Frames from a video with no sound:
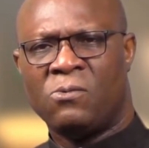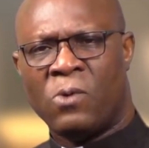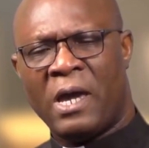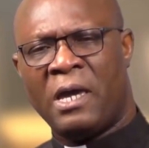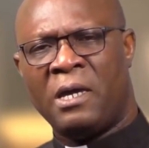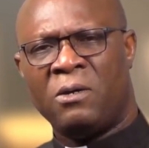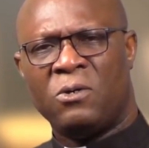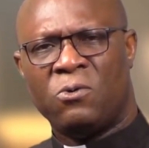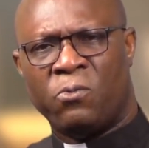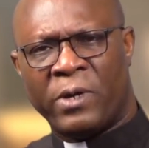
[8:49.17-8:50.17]
where
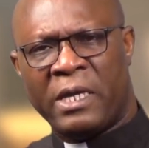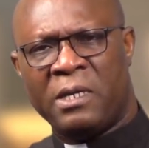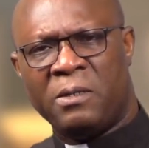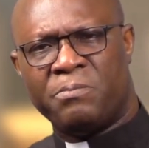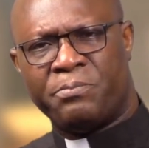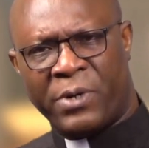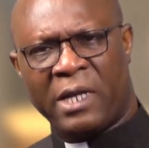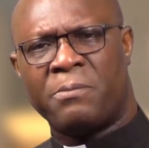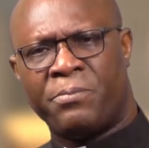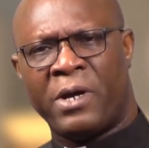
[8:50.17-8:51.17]
we
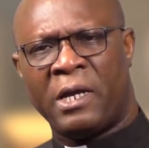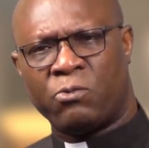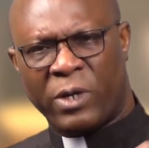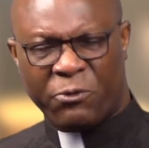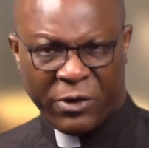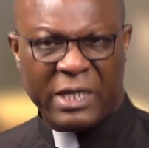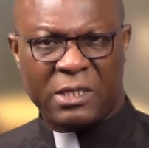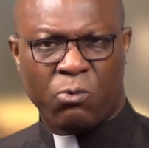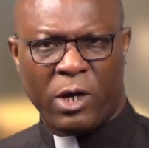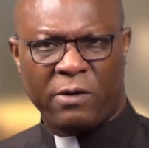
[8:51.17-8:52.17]
break bread, we read
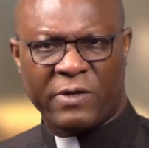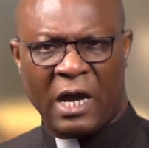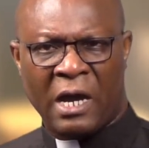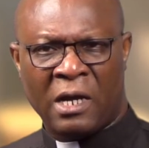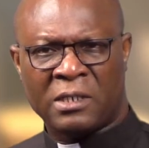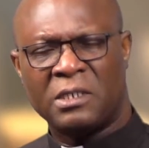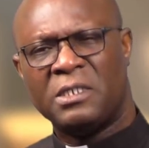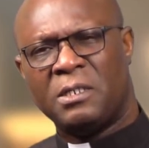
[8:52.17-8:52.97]
the Word of God,